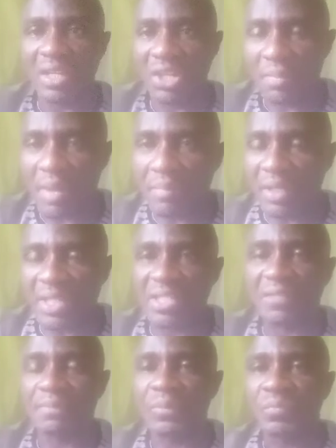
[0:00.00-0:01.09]
Remember
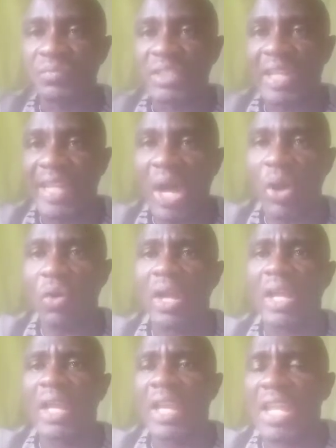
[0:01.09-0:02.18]
this. Now,
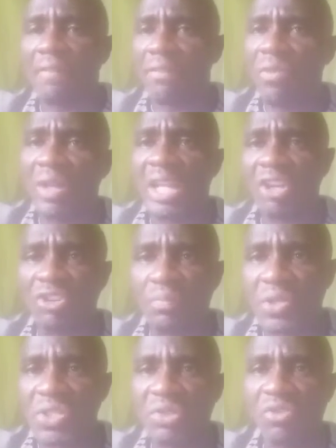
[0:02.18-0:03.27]
if you are that kind of
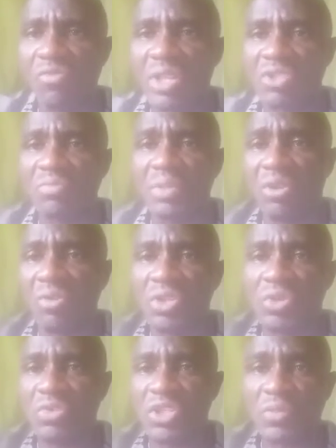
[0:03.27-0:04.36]
person who has been going
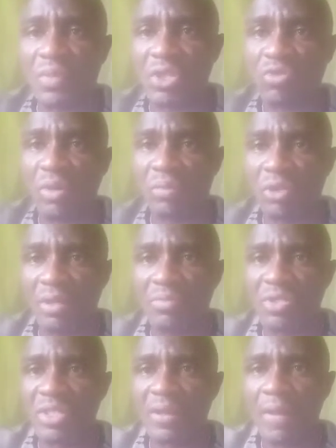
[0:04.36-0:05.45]
through the spiritual
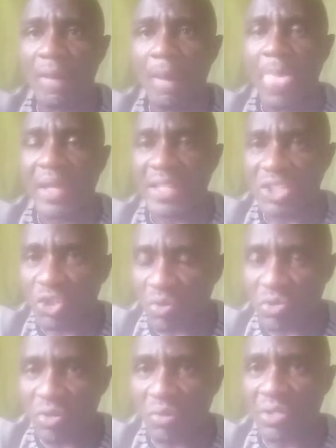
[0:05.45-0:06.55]
problems, this is
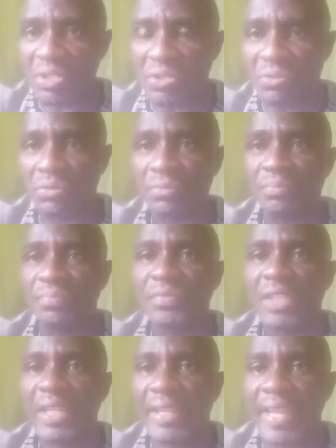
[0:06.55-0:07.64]
what you are going to do.
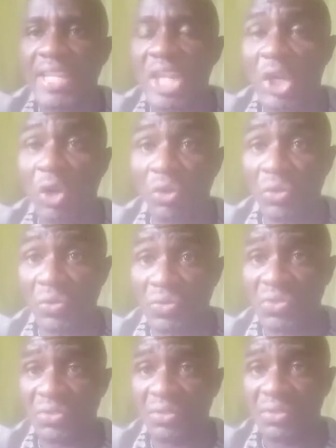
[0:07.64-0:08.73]
Get a
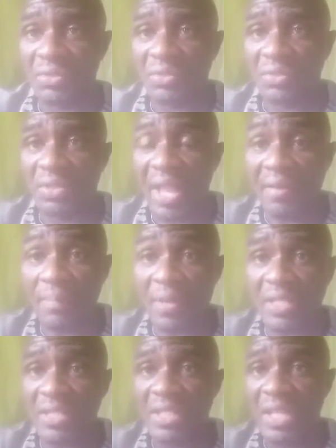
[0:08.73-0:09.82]
coconut. I
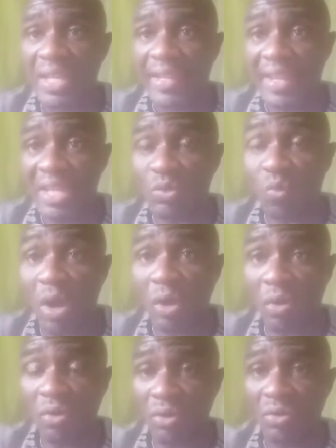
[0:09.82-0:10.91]
repeat, get one
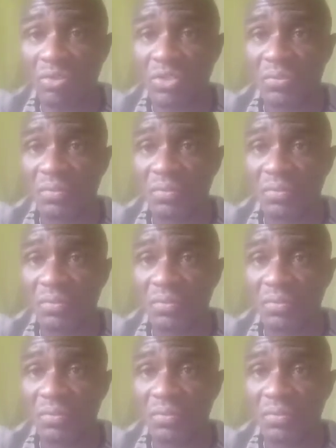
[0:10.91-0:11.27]
coconut.